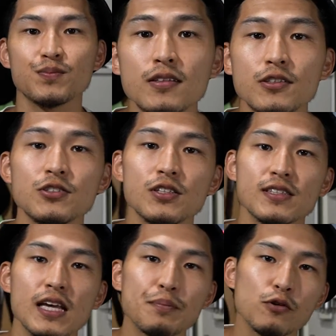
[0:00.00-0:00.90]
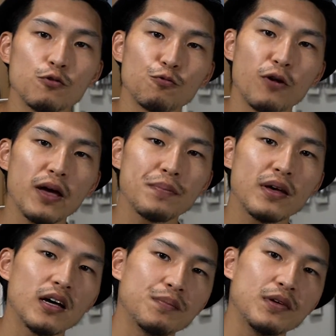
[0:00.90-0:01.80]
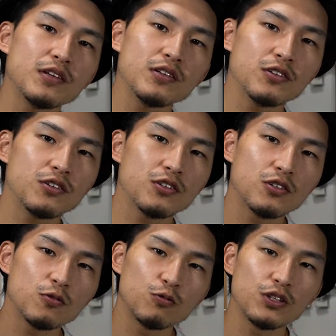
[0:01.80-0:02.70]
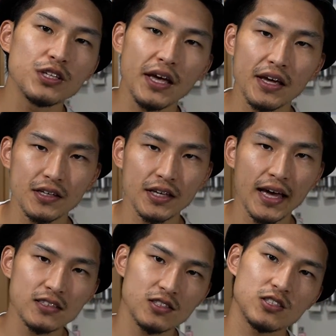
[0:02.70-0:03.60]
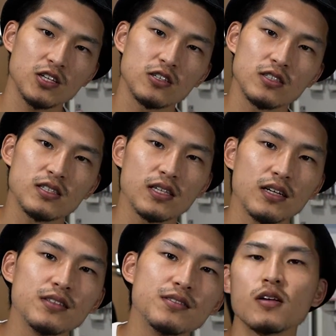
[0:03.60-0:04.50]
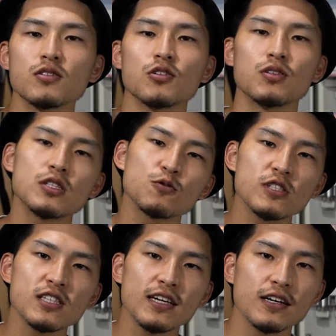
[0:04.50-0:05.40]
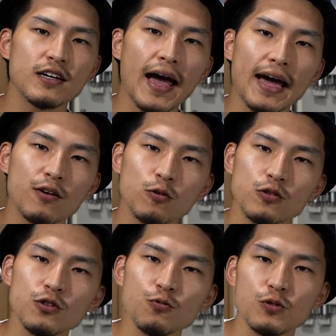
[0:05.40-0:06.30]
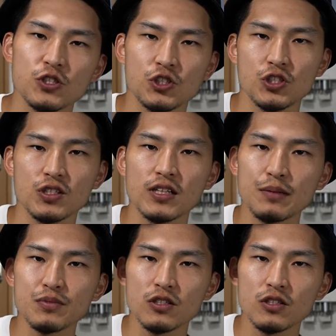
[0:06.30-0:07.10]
There's an example right behind me. We hang hats on this side. So this one's like a hat holder which clamps